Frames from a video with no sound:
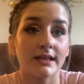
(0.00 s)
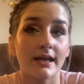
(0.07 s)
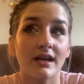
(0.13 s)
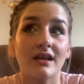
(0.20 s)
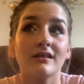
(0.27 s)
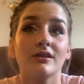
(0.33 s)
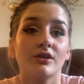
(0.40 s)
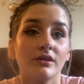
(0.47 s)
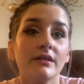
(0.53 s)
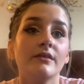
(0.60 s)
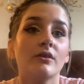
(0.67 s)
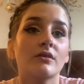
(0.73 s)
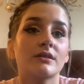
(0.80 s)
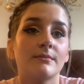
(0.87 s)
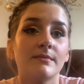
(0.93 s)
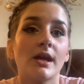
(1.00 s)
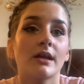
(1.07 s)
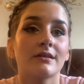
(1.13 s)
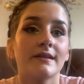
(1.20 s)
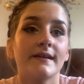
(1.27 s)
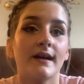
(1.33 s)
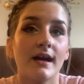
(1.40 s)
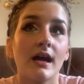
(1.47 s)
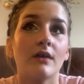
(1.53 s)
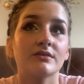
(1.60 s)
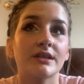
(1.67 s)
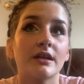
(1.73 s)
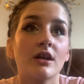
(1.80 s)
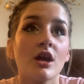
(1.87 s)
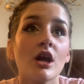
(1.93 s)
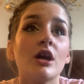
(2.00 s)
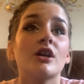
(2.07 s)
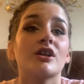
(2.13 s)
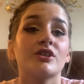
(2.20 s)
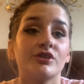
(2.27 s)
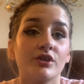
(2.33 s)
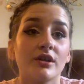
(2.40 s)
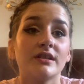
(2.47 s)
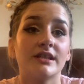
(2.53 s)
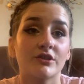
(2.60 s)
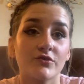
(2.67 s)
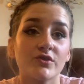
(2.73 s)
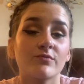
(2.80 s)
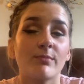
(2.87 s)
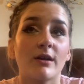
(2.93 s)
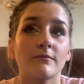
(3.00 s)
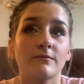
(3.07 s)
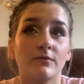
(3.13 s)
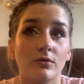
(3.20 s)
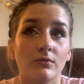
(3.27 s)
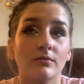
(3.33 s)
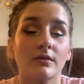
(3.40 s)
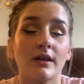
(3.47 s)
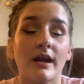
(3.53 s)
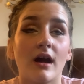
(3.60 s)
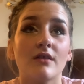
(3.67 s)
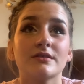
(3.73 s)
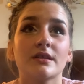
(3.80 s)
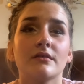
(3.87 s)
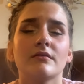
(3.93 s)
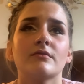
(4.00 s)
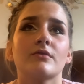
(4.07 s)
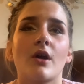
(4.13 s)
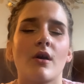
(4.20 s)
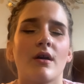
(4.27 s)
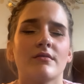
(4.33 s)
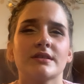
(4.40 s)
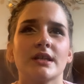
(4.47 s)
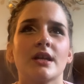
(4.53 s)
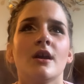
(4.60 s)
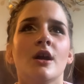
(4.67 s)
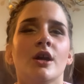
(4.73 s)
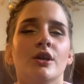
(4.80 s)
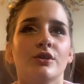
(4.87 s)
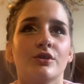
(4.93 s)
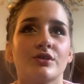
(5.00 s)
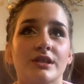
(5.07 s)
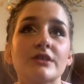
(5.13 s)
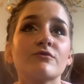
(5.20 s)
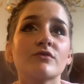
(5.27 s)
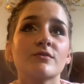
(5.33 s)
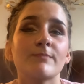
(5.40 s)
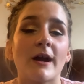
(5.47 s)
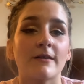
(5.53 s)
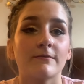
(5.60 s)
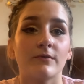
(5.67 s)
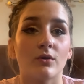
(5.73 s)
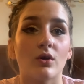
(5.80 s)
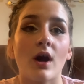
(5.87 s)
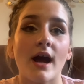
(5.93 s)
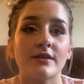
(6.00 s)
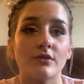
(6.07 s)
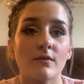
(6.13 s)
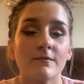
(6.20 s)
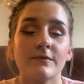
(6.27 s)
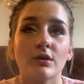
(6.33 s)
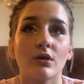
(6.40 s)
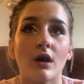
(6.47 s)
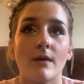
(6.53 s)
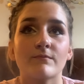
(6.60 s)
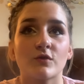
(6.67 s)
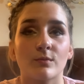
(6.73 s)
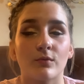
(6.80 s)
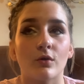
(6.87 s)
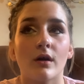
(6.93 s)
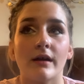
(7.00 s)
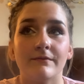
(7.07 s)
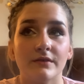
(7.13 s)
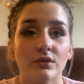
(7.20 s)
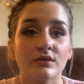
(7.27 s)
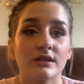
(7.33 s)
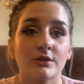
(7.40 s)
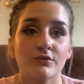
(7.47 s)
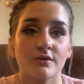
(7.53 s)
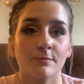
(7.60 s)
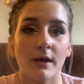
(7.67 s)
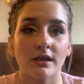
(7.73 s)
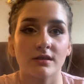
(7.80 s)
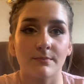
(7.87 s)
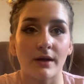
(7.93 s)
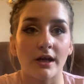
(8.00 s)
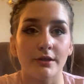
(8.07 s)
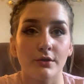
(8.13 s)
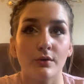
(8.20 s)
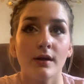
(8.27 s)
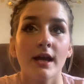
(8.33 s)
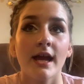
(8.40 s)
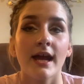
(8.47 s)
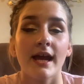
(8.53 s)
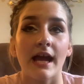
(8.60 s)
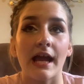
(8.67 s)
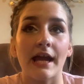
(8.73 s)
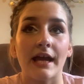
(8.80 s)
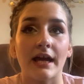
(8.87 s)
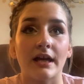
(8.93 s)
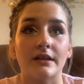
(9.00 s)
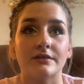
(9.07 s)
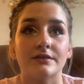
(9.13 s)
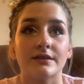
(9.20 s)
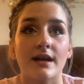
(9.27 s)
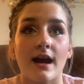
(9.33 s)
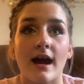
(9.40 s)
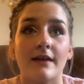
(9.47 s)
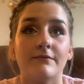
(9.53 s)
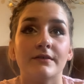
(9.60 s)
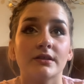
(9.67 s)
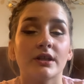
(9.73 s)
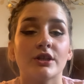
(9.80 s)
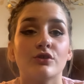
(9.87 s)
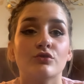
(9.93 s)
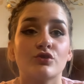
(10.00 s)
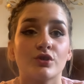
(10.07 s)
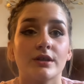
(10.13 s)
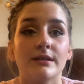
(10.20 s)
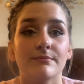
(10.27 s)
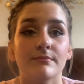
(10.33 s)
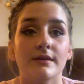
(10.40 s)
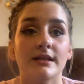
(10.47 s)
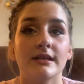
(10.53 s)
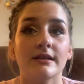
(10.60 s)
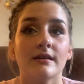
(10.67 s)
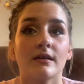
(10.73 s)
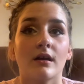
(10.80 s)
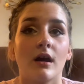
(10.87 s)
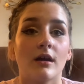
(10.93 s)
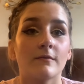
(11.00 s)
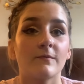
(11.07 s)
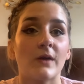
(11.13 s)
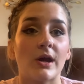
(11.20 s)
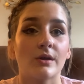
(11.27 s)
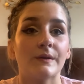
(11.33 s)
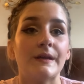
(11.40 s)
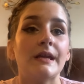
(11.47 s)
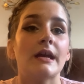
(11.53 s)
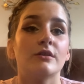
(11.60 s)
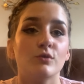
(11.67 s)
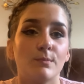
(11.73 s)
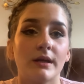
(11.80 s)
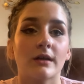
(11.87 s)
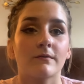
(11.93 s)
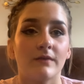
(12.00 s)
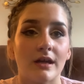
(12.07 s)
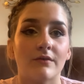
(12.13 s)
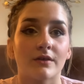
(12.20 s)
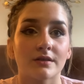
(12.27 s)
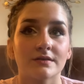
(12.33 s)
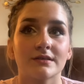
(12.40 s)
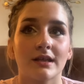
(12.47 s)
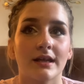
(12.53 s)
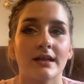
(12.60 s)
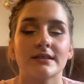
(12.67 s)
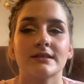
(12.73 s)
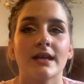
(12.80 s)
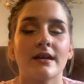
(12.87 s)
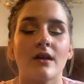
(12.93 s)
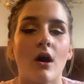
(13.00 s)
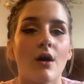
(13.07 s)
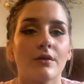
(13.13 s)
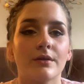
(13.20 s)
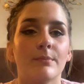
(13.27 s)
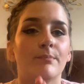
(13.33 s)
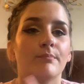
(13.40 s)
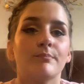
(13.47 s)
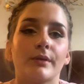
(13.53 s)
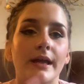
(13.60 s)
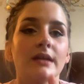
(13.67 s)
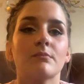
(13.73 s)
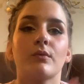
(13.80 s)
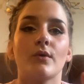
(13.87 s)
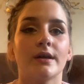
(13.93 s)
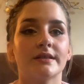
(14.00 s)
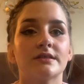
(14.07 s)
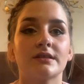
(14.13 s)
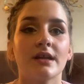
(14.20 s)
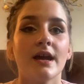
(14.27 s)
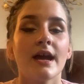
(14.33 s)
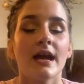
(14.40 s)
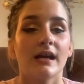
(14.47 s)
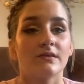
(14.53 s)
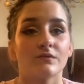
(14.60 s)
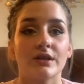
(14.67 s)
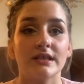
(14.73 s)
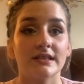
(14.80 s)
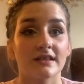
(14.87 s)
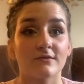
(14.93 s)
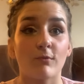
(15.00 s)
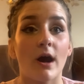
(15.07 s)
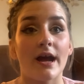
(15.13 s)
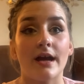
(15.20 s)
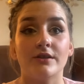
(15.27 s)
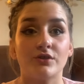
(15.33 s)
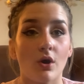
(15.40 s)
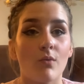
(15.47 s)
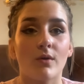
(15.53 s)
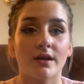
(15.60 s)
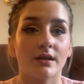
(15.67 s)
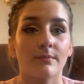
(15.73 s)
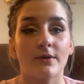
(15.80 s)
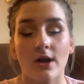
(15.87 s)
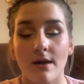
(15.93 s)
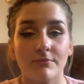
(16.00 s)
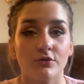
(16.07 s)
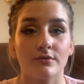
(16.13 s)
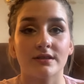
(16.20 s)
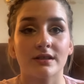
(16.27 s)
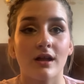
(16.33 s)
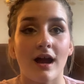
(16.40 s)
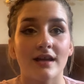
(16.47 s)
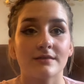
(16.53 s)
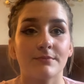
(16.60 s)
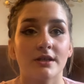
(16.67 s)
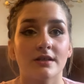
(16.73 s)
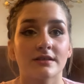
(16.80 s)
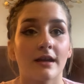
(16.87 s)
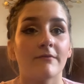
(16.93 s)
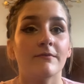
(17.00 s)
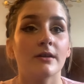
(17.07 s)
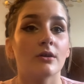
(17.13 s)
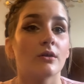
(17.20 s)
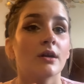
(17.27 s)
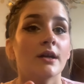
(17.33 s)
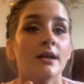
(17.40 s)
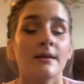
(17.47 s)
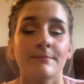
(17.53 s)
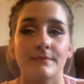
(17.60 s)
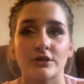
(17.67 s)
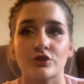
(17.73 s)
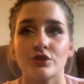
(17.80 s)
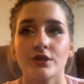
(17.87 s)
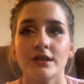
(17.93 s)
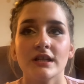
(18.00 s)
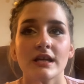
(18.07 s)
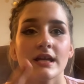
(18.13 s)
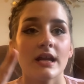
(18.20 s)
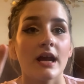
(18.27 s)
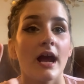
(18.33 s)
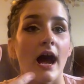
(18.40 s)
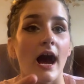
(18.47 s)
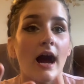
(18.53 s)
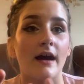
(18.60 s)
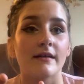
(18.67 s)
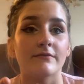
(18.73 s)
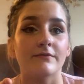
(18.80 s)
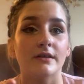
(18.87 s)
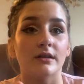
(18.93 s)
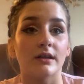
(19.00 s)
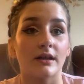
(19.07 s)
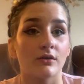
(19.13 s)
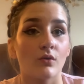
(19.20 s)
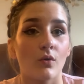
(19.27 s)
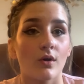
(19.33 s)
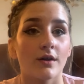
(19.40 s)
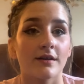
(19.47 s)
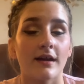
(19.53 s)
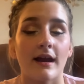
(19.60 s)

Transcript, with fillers: And I literally looked him dead in the eye. I was like, because you're disrespectful. I was, no, I was like, you're disrespectful. I don't feel comfortable. I feel disrespected by you. And I feel like you treat me unfairly and you pick favorites. Like I said, all the blank points and reasons why I don't want to come to his class because I feel mistreated. I feel ignored.